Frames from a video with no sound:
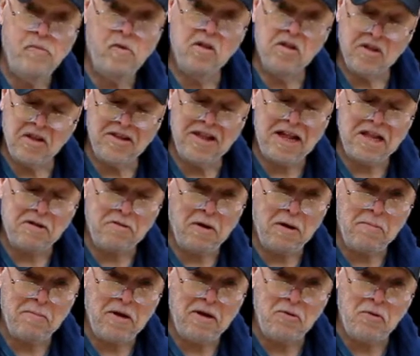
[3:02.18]
So that's what
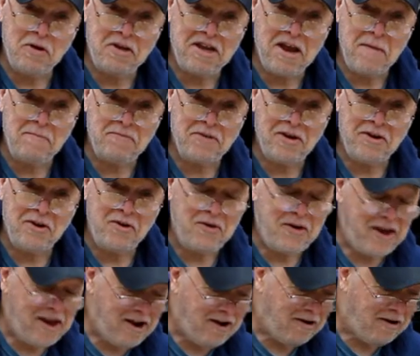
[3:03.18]
I'm going to attempt to do
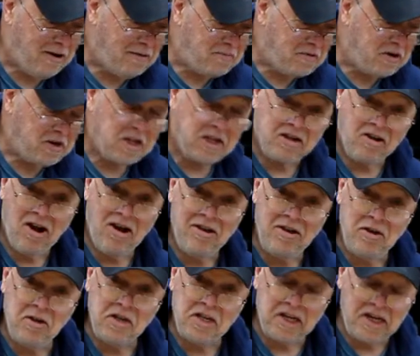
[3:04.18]
here. I'm going to start
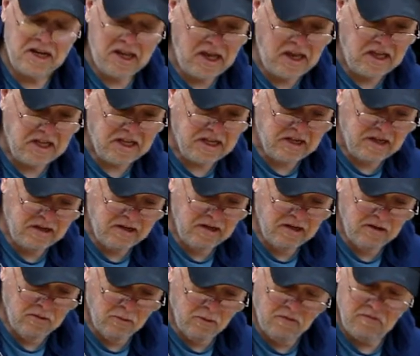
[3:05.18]
using these.
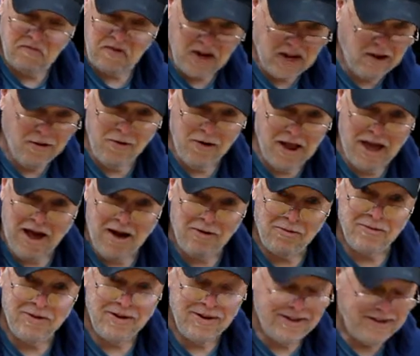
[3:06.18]
We'll figure it
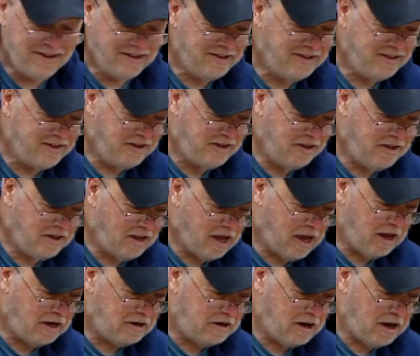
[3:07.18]
out,
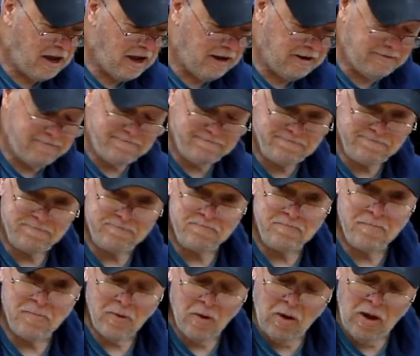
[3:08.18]
and uh,
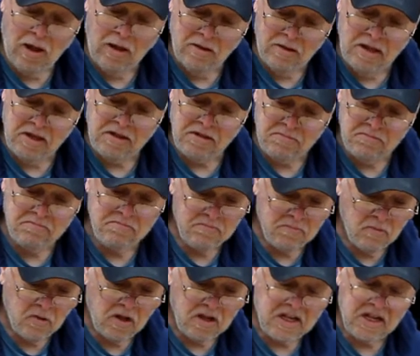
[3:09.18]
well, let,
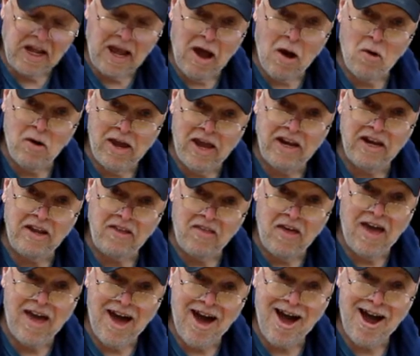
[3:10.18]
let's see how handy
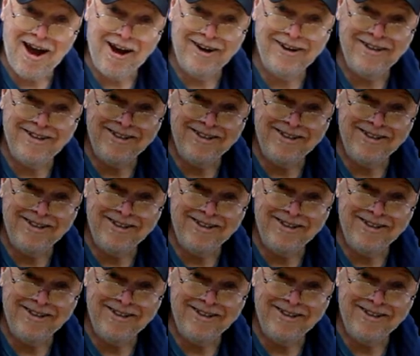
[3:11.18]
they are.